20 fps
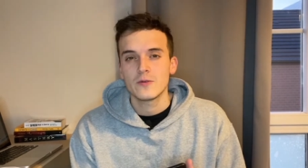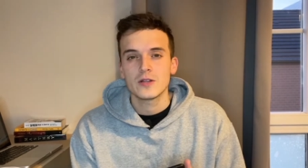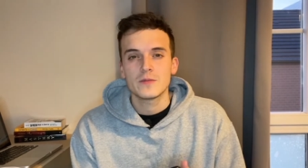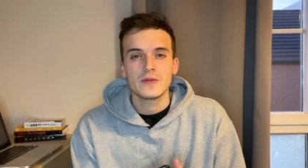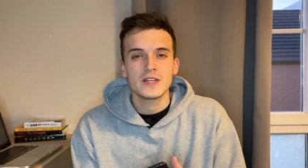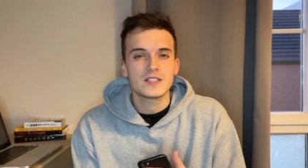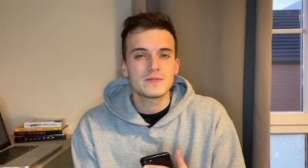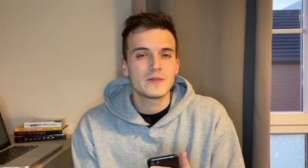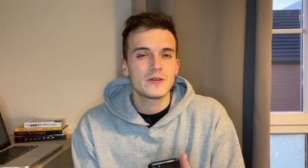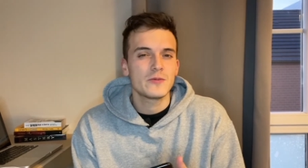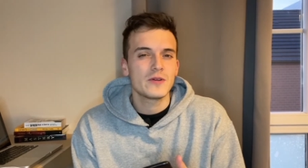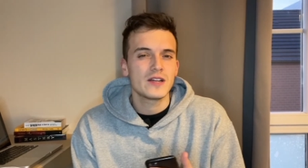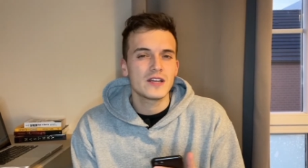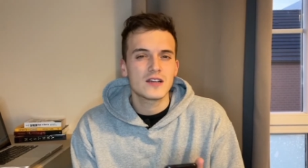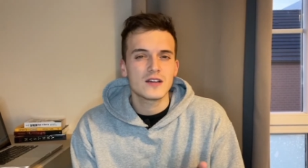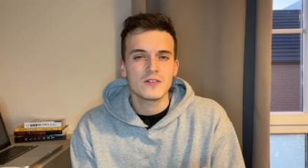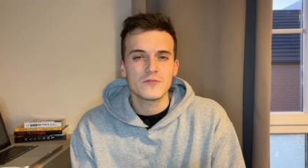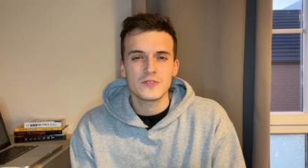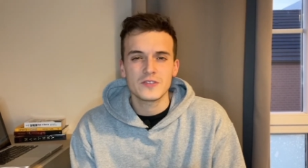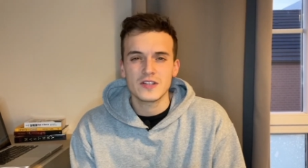What makes me really
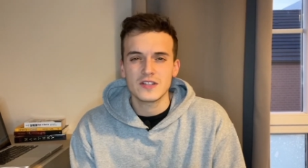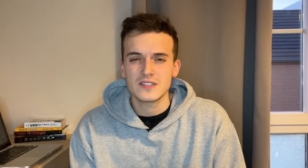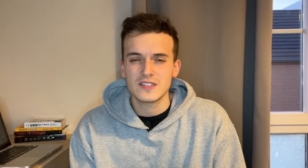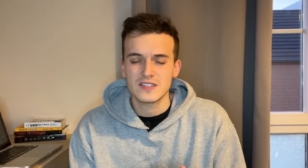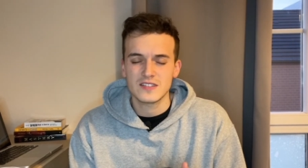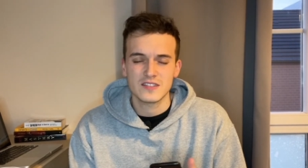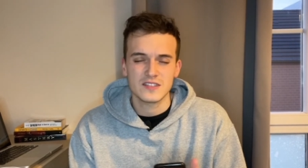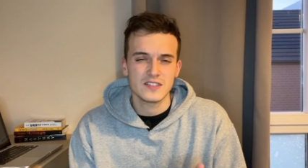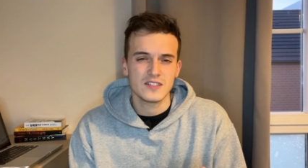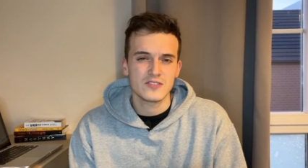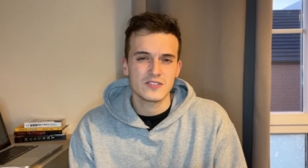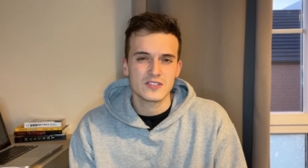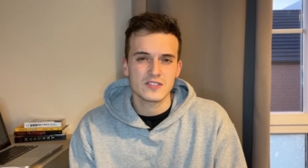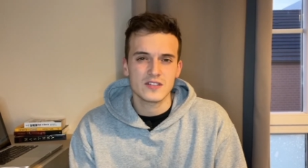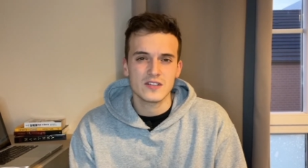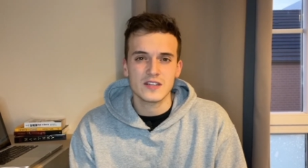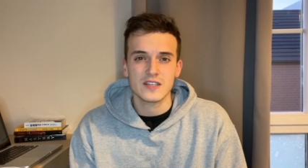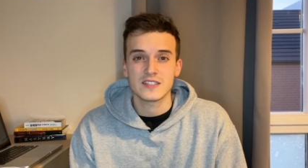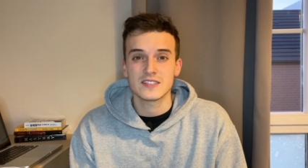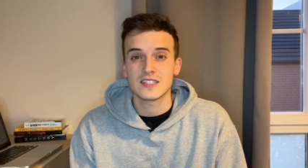confident in the NIO
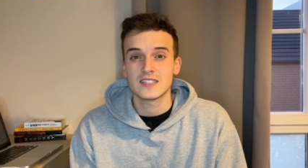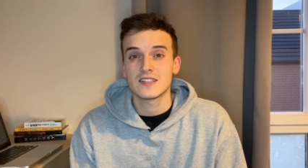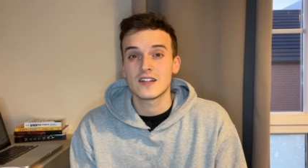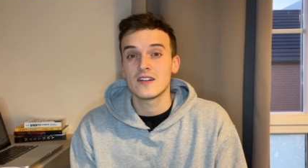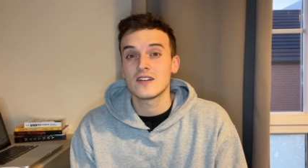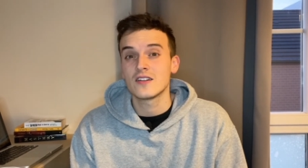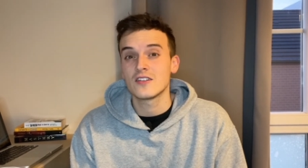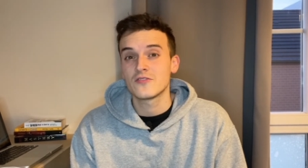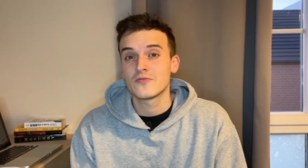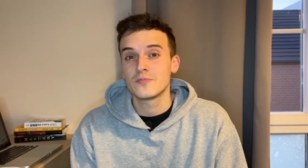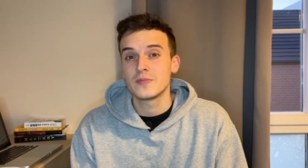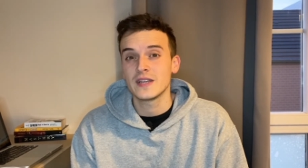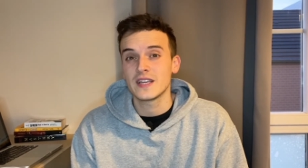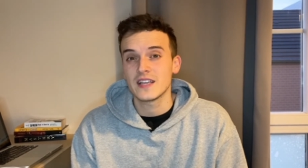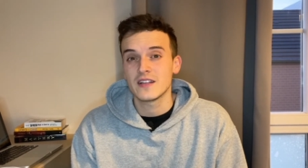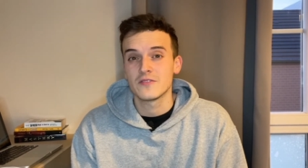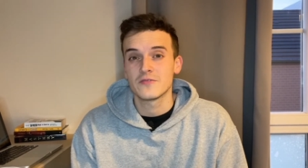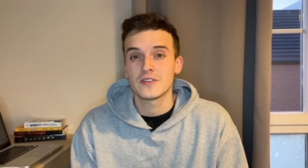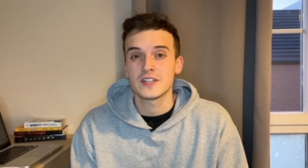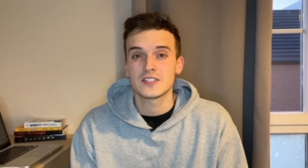stock is that a lot of
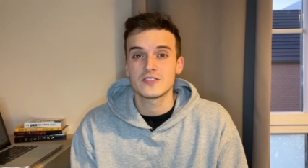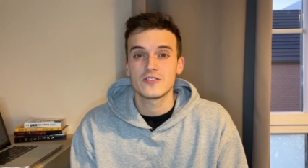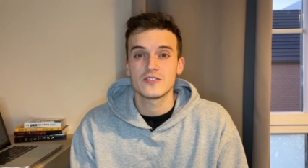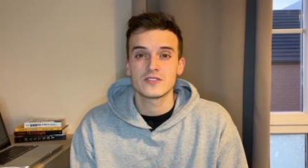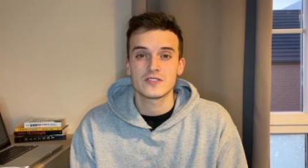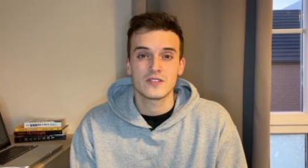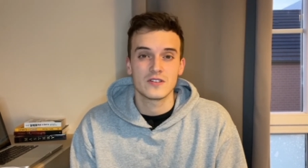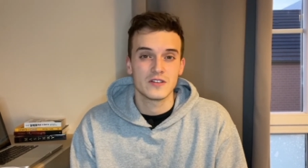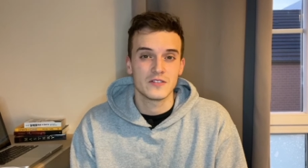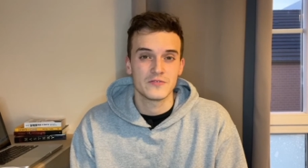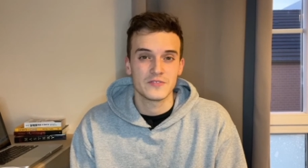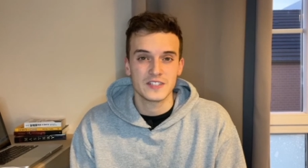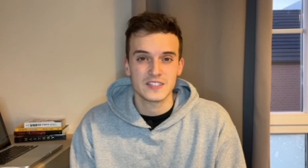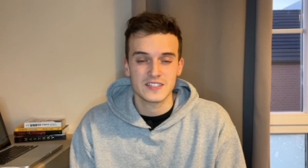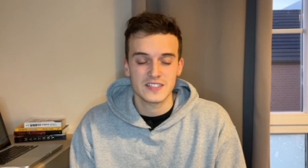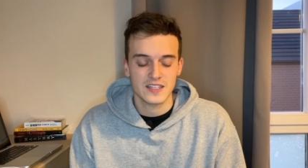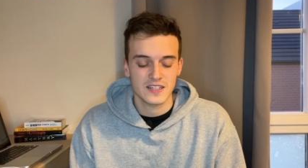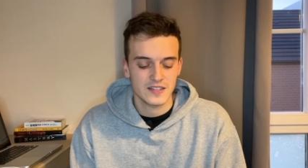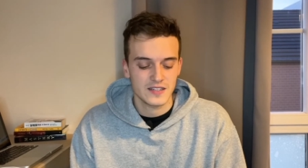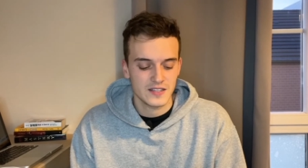big investors are
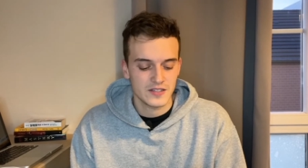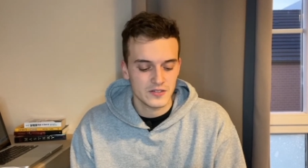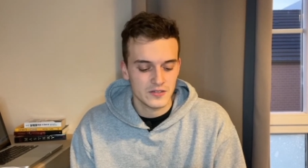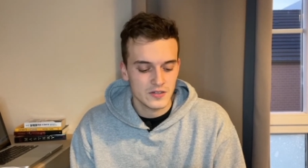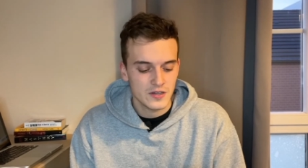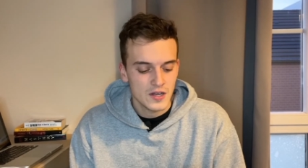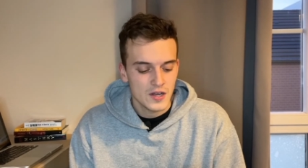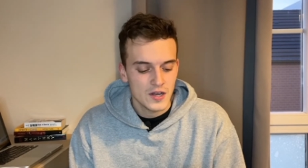investing in NIO.